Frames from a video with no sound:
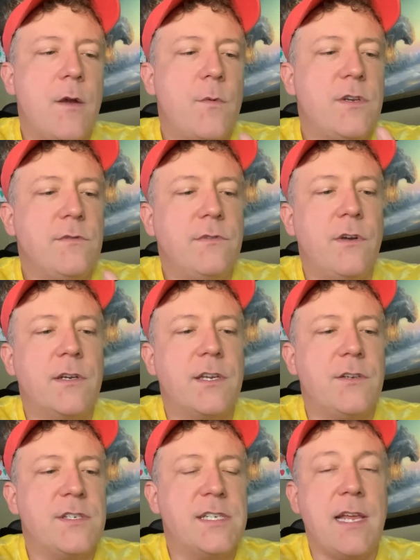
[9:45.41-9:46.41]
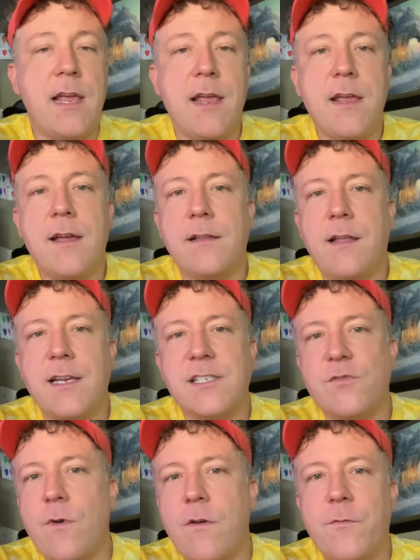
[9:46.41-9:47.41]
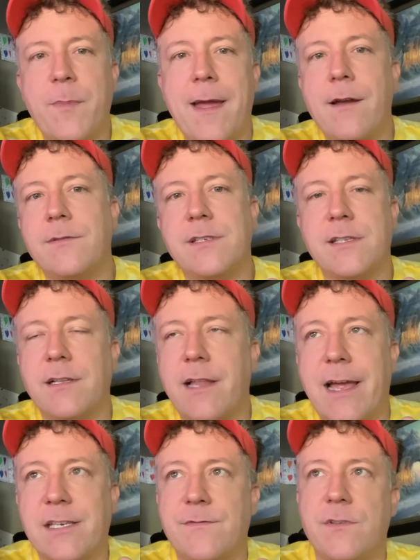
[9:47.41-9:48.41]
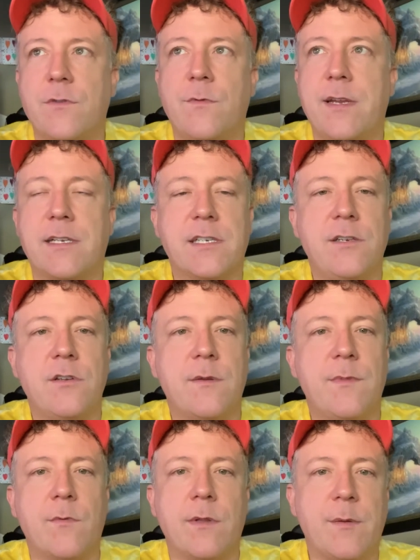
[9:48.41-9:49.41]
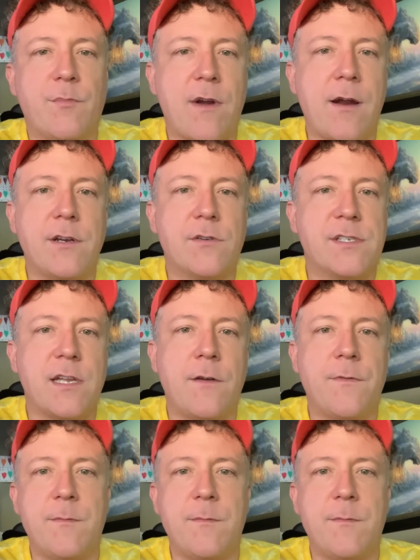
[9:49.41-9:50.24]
When you look and you see, hey, I lost 12 pounds in the last few weeks, and you can be really proud of yourself.